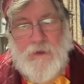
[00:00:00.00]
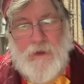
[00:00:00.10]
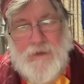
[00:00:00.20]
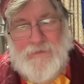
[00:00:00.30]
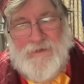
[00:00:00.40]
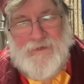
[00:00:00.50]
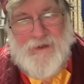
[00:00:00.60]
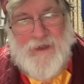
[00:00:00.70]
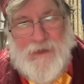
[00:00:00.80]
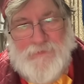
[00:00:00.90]

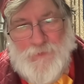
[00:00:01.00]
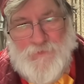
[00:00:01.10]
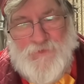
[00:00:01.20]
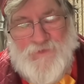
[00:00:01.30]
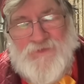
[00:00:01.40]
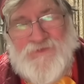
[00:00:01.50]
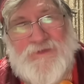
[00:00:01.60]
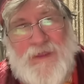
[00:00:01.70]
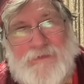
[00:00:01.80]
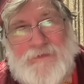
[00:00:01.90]
I'm also
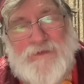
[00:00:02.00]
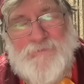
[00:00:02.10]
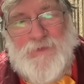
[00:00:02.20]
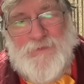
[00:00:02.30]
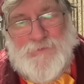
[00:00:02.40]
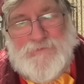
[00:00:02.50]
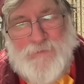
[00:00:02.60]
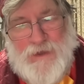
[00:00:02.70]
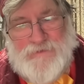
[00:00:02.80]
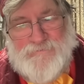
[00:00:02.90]
slightly amused
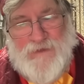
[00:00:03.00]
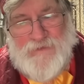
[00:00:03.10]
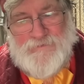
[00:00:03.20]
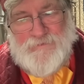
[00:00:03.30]
by the fact that